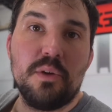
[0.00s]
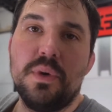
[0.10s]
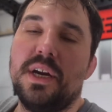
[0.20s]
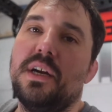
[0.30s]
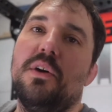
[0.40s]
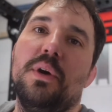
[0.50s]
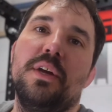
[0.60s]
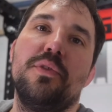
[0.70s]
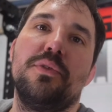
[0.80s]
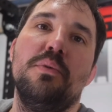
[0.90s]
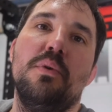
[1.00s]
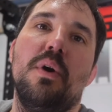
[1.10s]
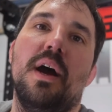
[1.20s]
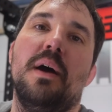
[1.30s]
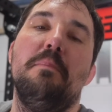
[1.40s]
we are going
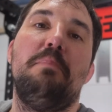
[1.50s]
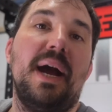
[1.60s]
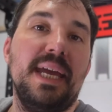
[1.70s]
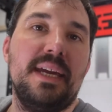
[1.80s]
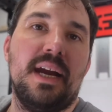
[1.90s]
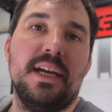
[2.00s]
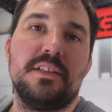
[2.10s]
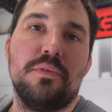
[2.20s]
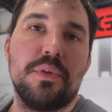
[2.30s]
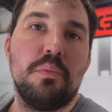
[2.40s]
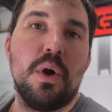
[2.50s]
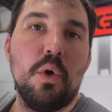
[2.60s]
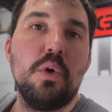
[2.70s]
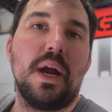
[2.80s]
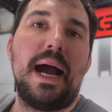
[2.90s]
through a buy guide of the
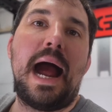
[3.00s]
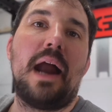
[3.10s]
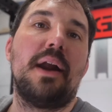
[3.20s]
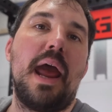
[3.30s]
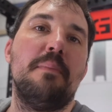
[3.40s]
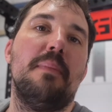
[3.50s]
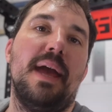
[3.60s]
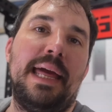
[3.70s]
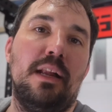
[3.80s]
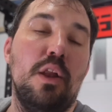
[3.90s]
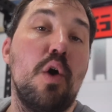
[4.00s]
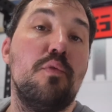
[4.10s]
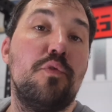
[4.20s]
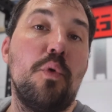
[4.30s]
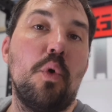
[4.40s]
Rogue RML
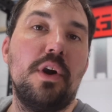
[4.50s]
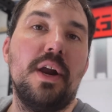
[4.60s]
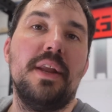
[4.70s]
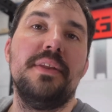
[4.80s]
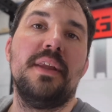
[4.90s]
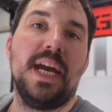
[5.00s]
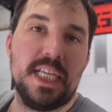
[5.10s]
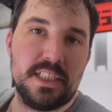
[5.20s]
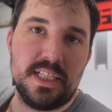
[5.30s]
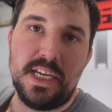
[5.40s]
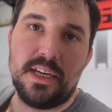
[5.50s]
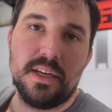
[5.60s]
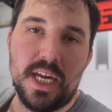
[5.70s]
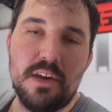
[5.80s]
490.